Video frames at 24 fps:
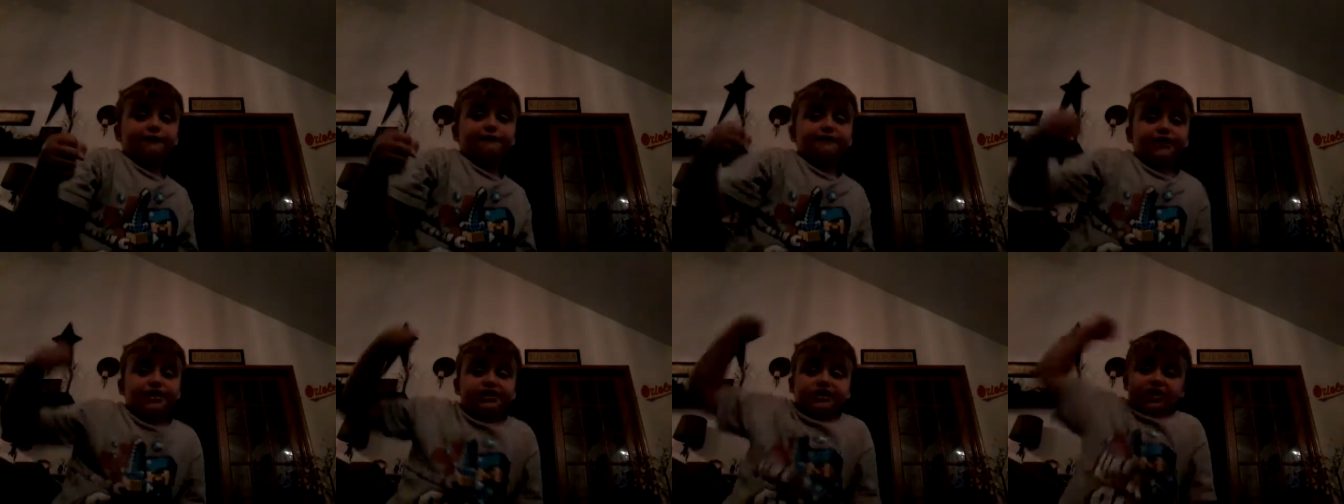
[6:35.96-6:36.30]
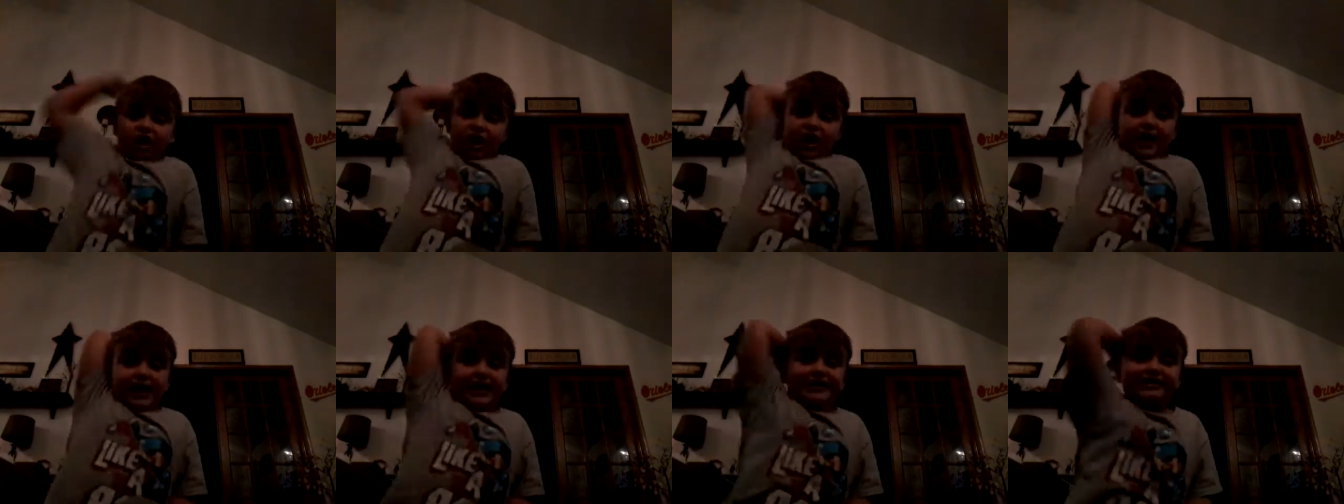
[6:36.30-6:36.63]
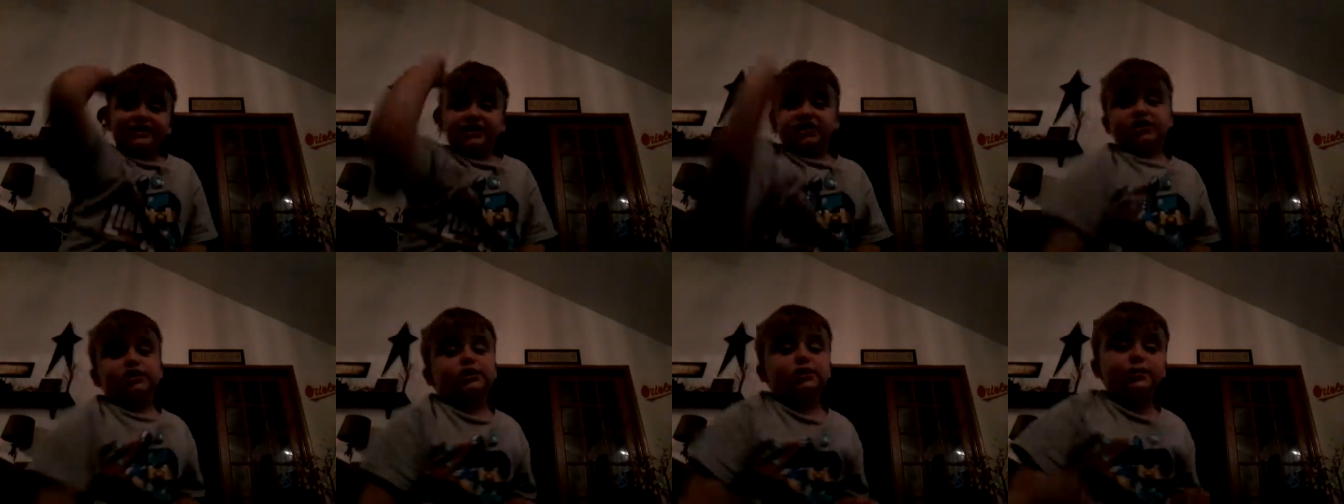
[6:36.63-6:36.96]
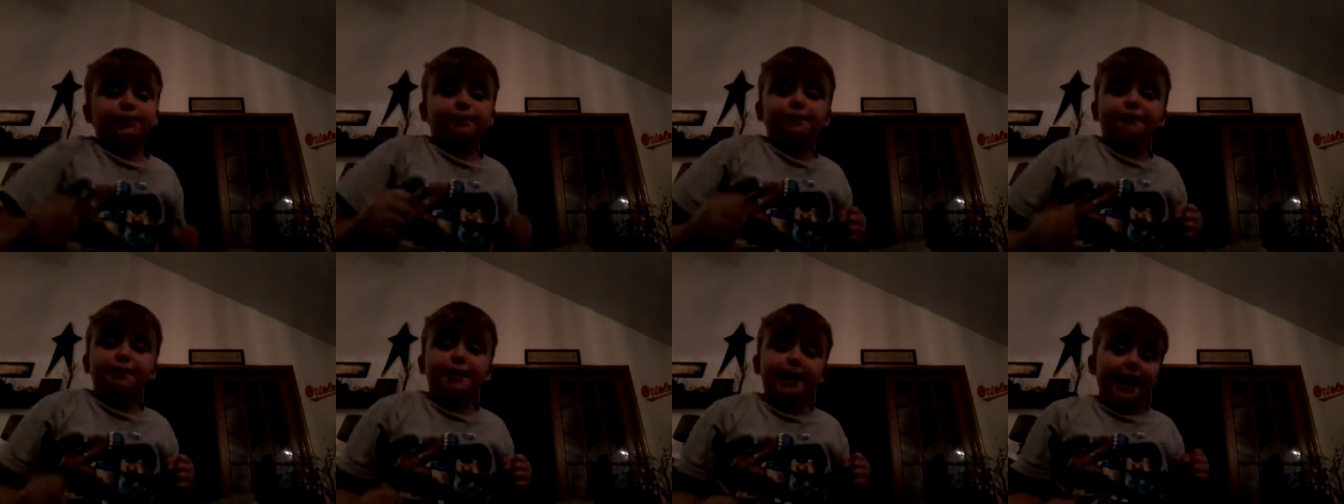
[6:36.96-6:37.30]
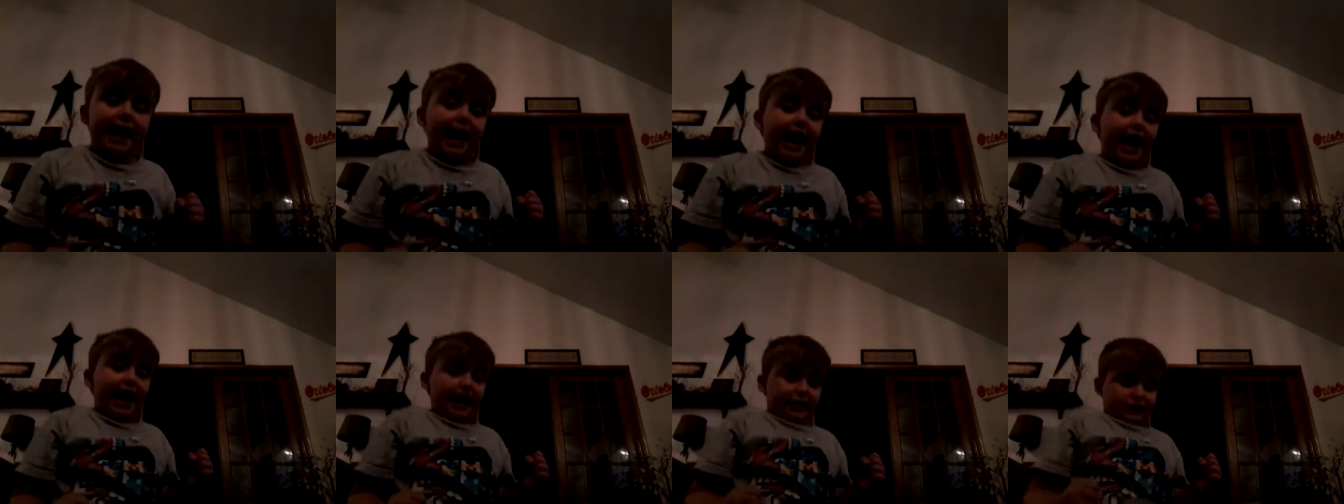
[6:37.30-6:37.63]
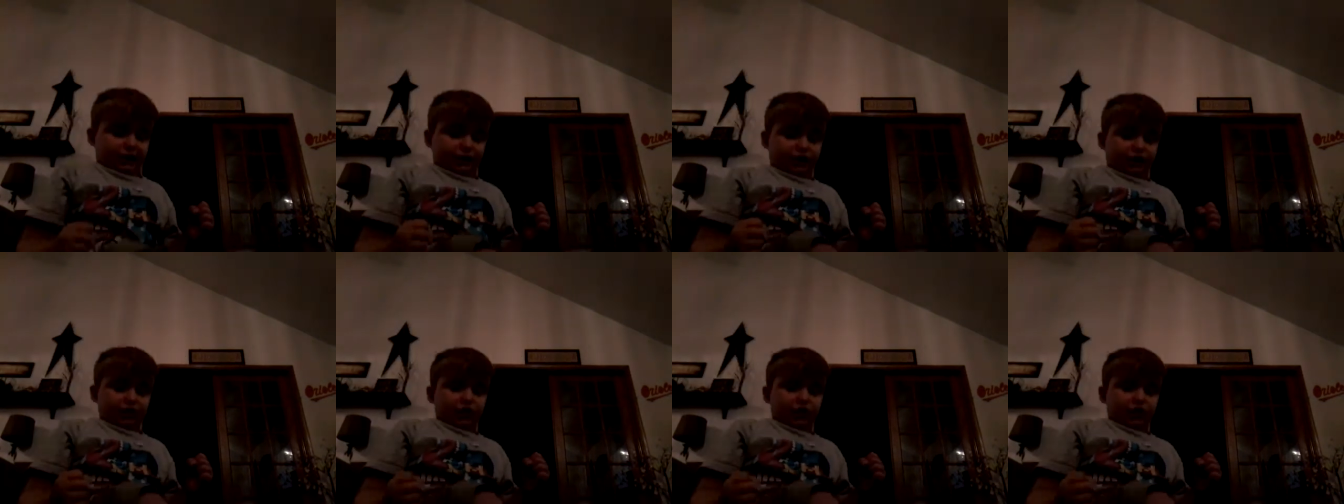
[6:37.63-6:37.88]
fist and smash